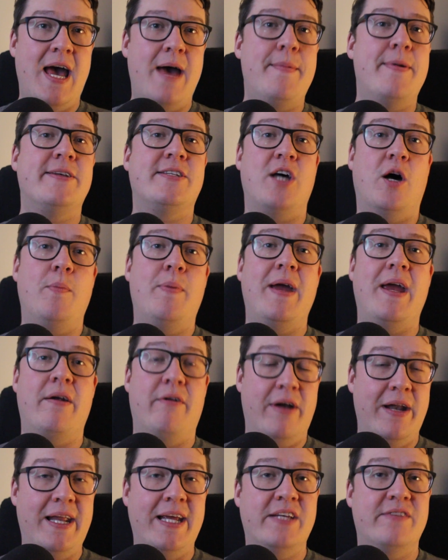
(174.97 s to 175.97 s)
MSRP
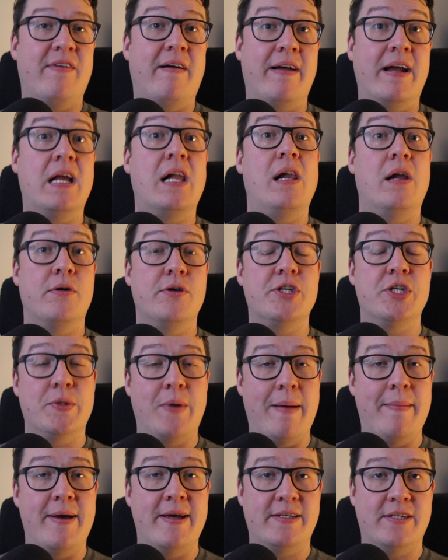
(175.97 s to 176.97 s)
or at least very close to
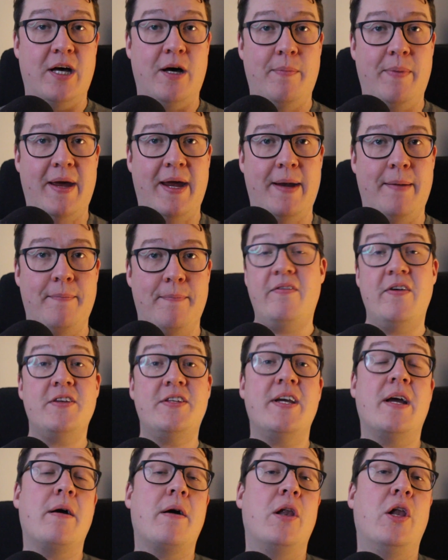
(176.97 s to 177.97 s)
MSRP. First
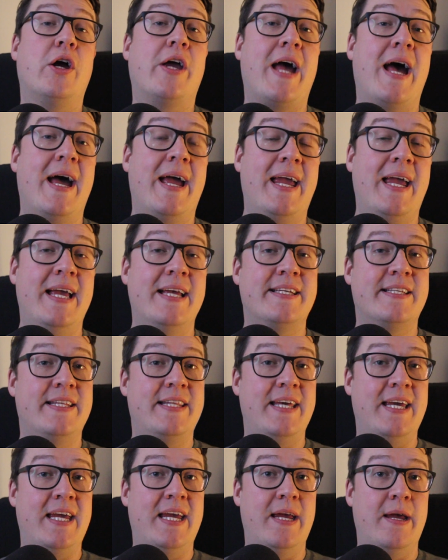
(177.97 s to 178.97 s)
thing I'm going to look at is
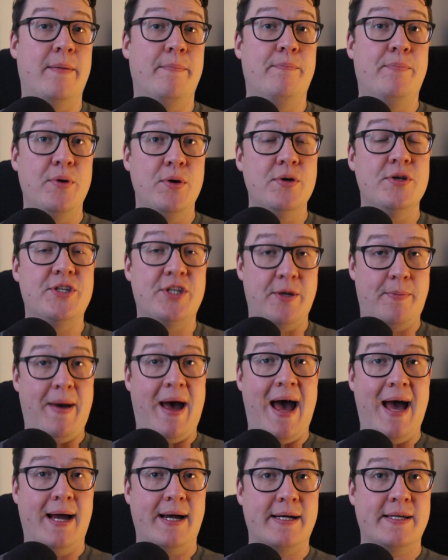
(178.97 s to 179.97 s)
the booster
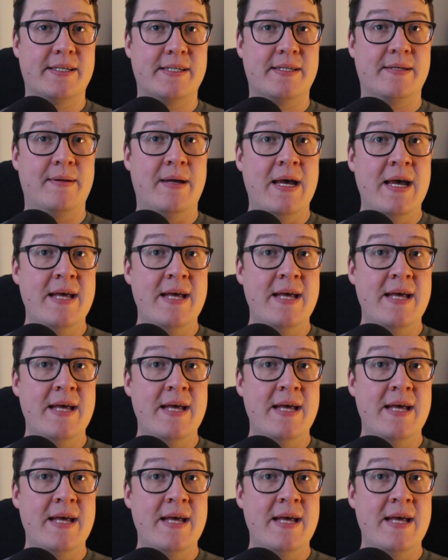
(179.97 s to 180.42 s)
packs.